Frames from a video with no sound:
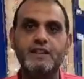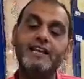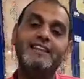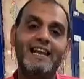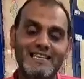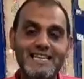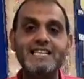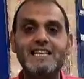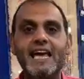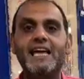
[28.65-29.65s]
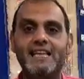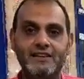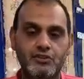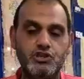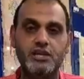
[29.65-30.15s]
Then the Latin take it
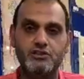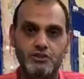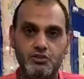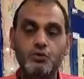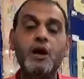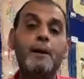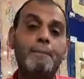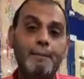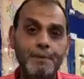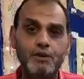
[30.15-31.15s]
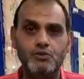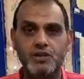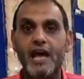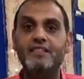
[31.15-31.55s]
and they changed it to papyrus.